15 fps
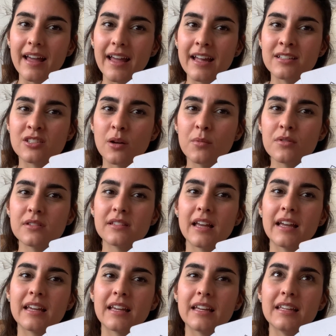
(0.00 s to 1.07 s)
it's almost
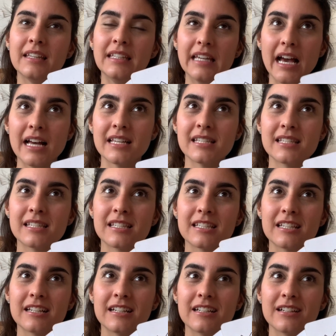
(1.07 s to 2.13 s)
like,
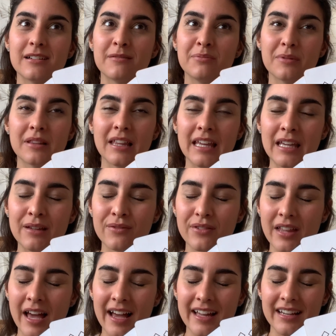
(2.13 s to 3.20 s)
yes, believe
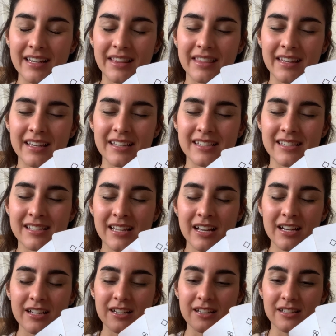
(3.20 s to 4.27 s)
that this
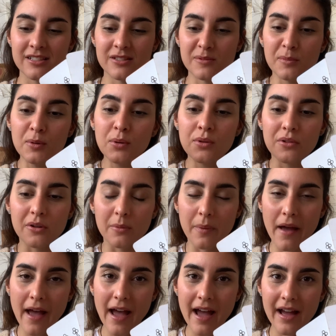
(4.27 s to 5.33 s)
smoother
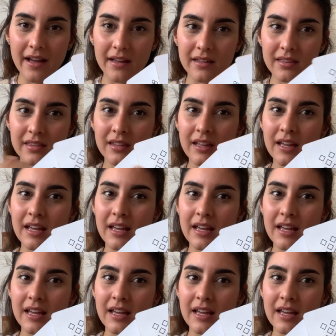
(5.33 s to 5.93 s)
path